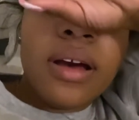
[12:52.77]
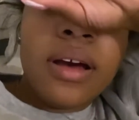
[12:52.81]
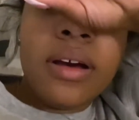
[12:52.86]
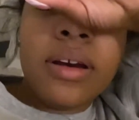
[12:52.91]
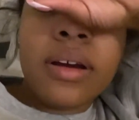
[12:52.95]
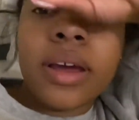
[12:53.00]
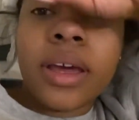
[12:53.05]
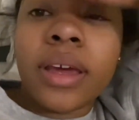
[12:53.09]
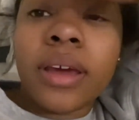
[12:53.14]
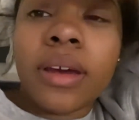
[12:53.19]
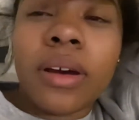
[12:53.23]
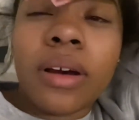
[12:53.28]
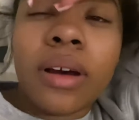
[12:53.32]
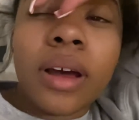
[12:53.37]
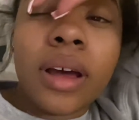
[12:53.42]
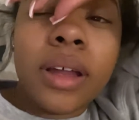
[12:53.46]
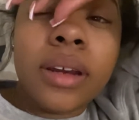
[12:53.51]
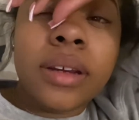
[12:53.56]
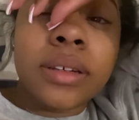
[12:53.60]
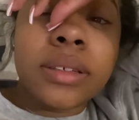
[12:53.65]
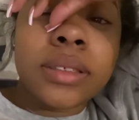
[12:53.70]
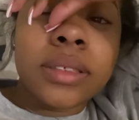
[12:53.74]
Okay, y'all,
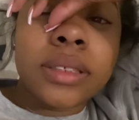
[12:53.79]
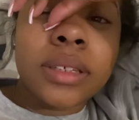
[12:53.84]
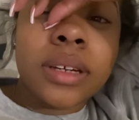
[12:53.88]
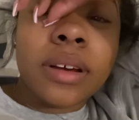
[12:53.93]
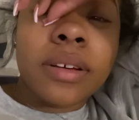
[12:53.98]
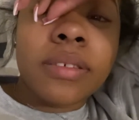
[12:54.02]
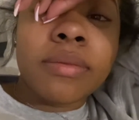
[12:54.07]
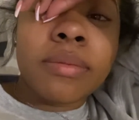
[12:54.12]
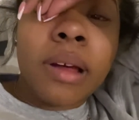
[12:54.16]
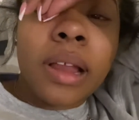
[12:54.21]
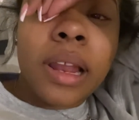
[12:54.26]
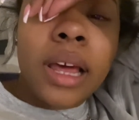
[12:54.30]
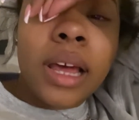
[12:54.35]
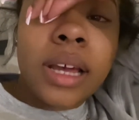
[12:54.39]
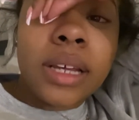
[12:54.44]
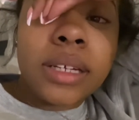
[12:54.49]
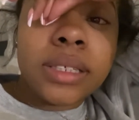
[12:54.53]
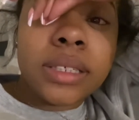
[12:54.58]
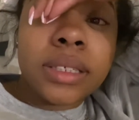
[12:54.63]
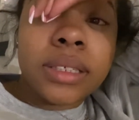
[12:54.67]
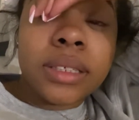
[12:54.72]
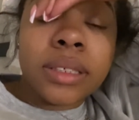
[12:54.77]
I done took off my
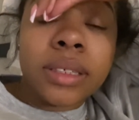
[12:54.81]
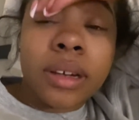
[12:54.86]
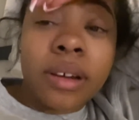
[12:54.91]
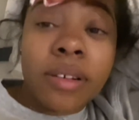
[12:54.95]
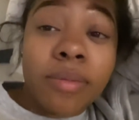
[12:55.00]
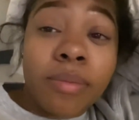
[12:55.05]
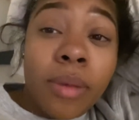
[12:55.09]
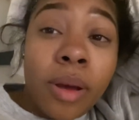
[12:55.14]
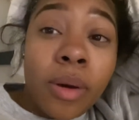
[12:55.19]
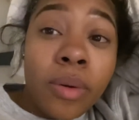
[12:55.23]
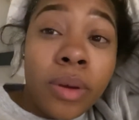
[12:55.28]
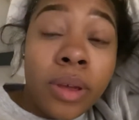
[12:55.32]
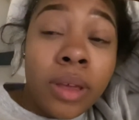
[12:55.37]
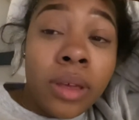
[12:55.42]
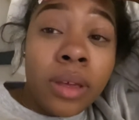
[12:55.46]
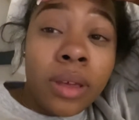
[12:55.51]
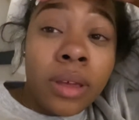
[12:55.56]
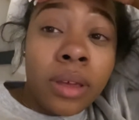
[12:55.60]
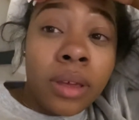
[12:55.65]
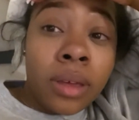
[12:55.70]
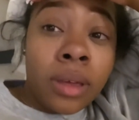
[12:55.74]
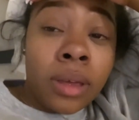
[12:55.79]
lashes, I took off my
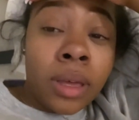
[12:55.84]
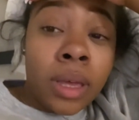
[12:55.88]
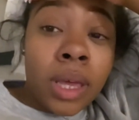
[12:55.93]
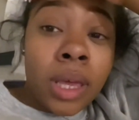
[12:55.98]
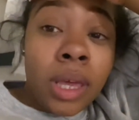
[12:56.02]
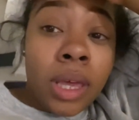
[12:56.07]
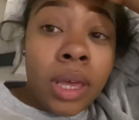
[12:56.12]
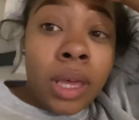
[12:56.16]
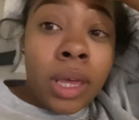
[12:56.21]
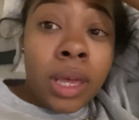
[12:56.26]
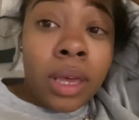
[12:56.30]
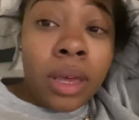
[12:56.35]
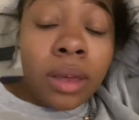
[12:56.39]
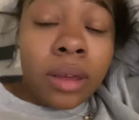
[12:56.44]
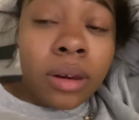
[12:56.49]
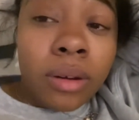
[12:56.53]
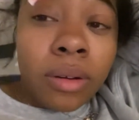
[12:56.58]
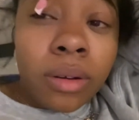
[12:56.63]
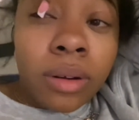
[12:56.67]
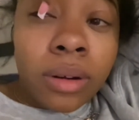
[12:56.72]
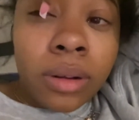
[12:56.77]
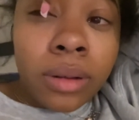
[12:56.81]
wig.
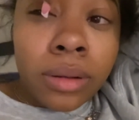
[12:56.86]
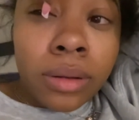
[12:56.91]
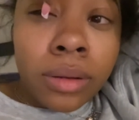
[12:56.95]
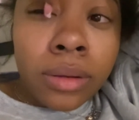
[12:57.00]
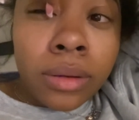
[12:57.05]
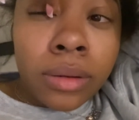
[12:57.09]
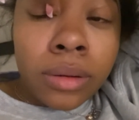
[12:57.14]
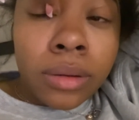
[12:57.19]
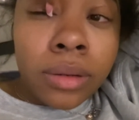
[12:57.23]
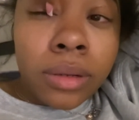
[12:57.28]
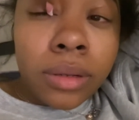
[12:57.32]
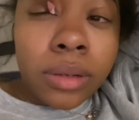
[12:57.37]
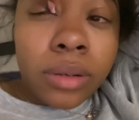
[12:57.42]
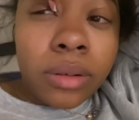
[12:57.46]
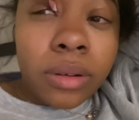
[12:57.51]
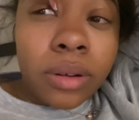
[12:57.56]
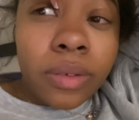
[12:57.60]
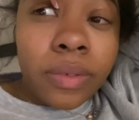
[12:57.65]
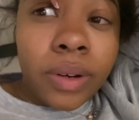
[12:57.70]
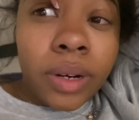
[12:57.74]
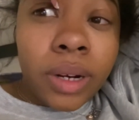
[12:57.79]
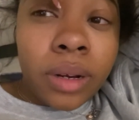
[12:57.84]
Ignore the little glue
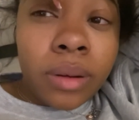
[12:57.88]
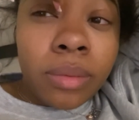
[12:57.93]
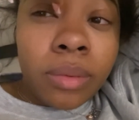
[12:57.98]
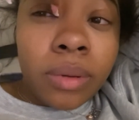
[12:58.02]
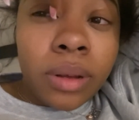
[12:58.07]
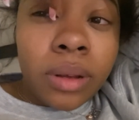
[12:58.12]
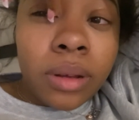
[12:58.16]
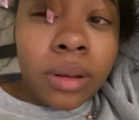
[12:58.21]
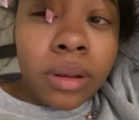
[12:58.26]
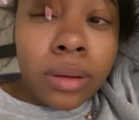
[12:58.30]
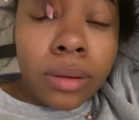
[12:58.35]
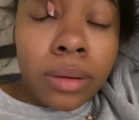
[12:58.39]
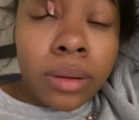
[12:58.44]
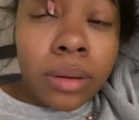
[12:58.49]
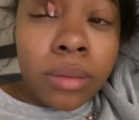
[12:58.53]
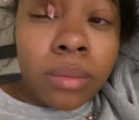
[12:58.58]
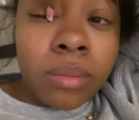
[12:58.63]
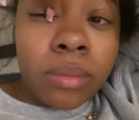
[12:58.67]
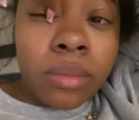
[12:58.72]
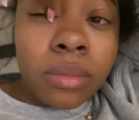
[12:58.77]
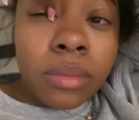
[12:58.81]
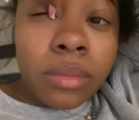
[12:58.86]
over there, but, um,